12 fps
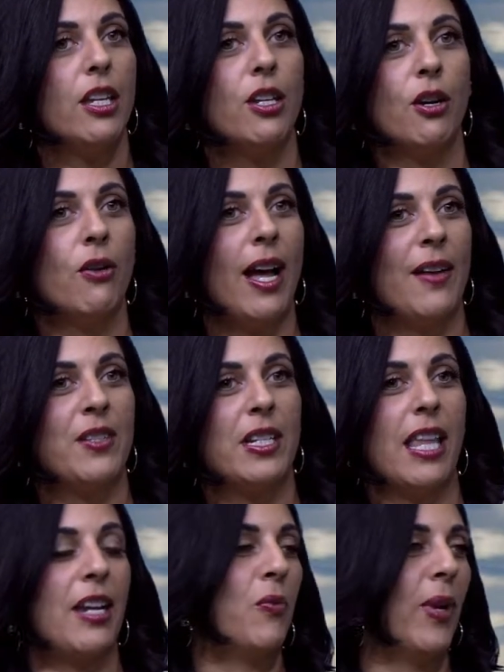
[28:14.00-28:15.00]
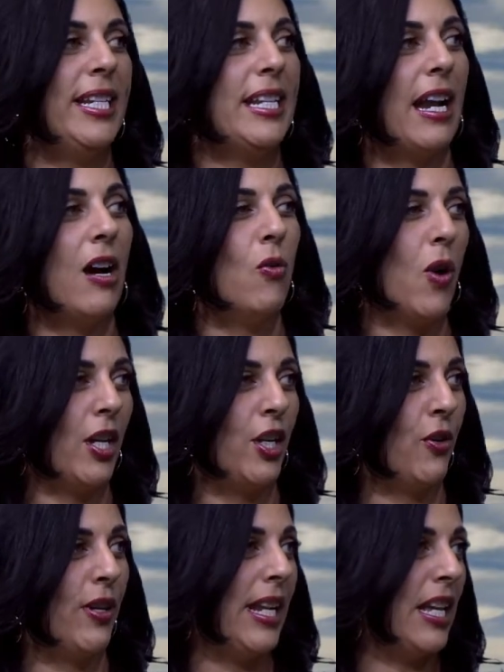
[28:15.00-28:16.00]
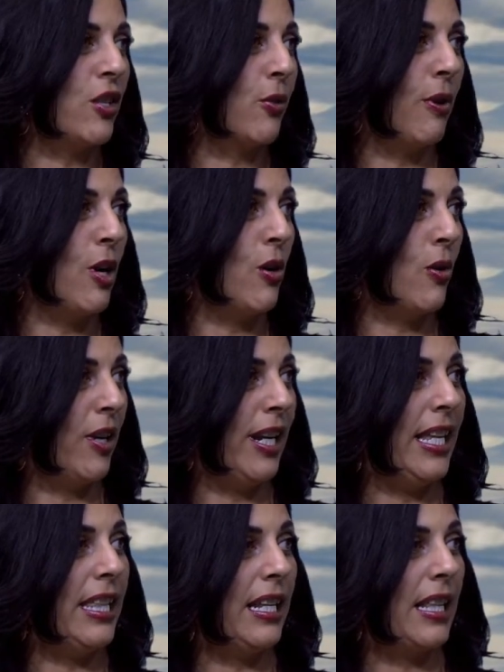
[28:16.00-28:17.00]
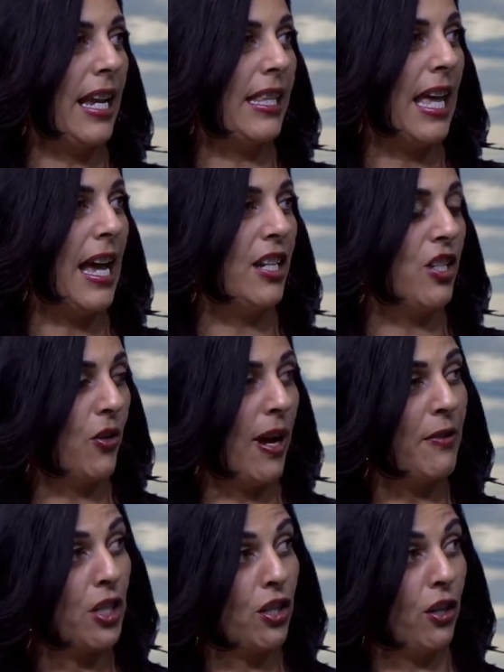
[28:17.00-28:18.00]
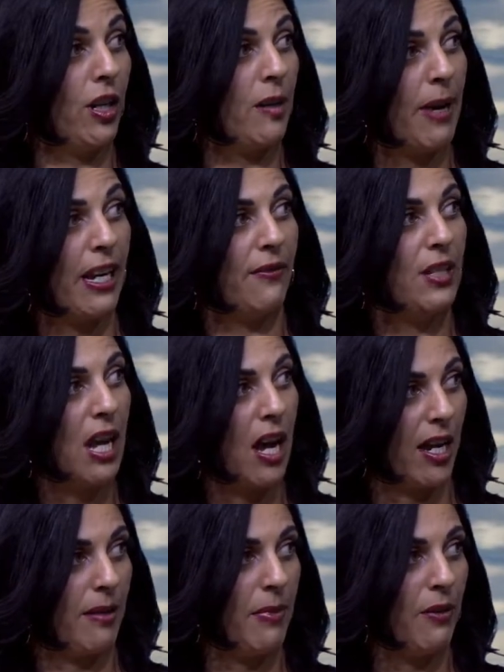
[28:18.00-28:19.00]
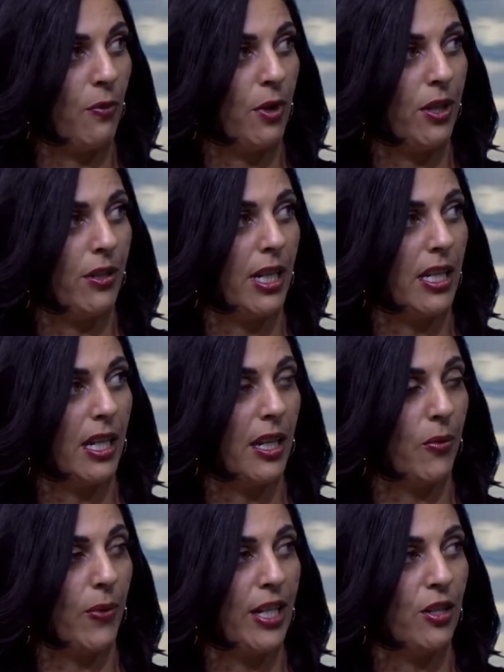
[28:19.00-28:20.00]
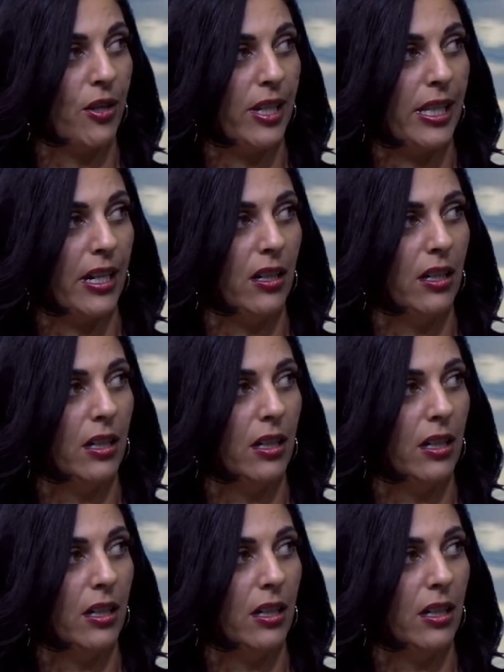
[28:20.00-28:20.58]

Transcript: You don't have to like rent it out while you're in escrow or anything like no. that. Do you have a certain amount of time before you need to get a renter in there?